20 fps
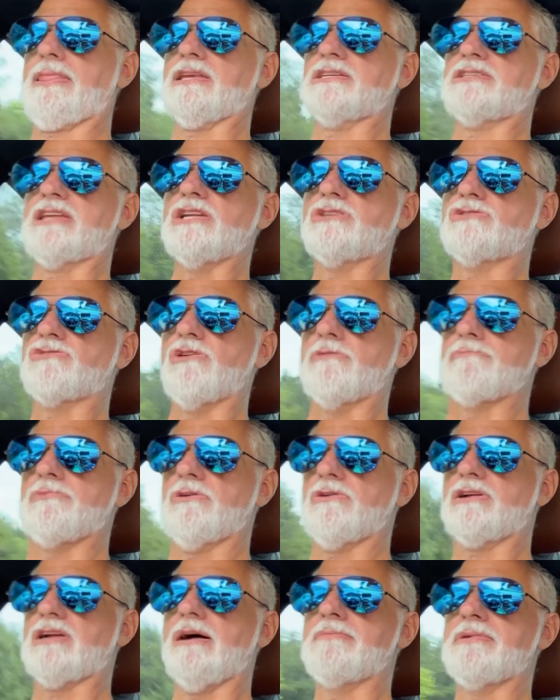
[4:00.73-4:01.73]
state
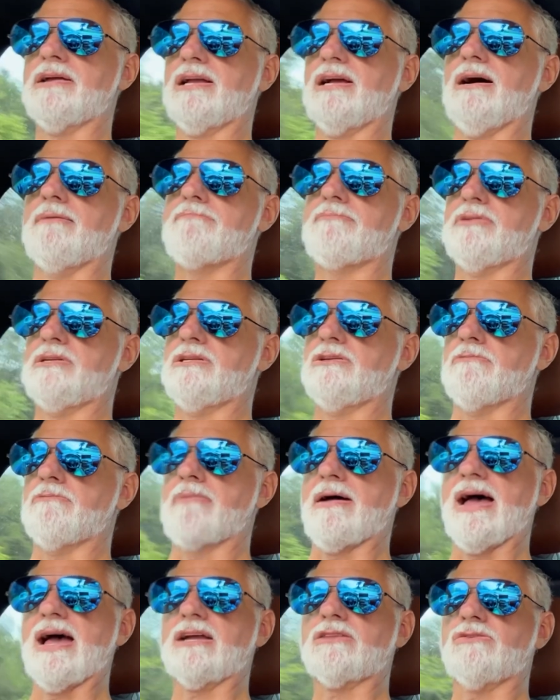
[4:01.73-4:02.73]
trooper coming up in your
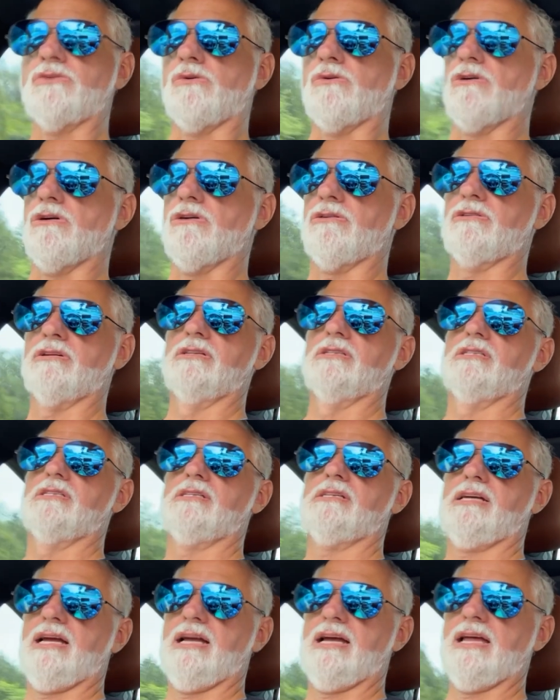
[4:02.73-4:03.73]
back door
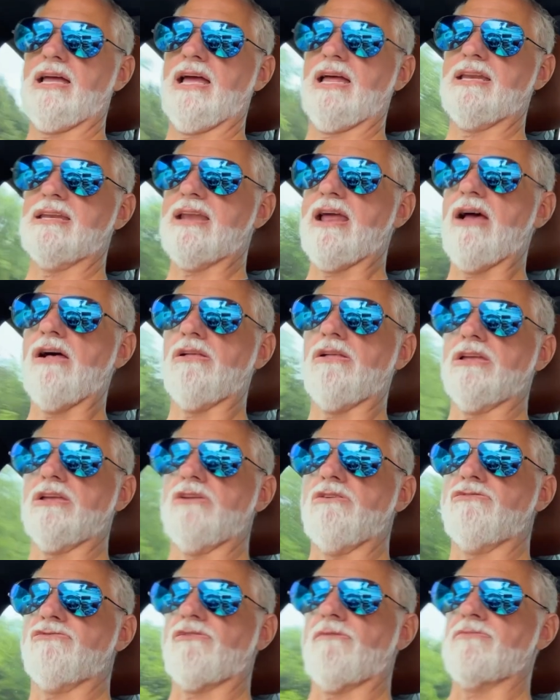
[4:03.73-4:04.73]
and nailing
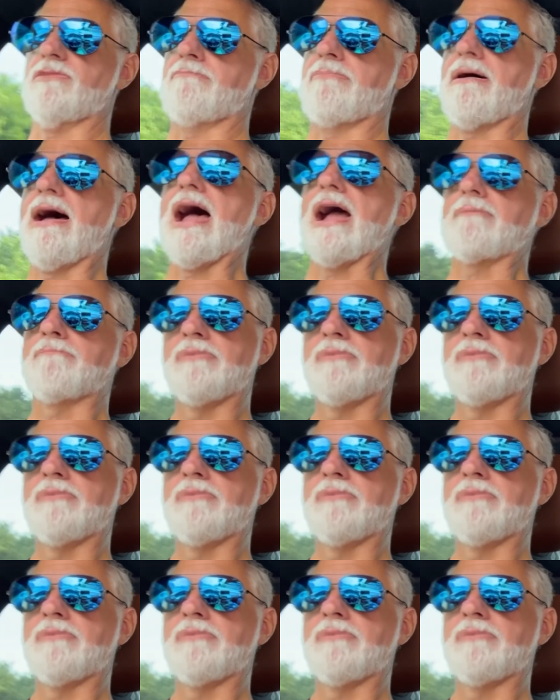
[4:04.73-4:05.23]
you from the back.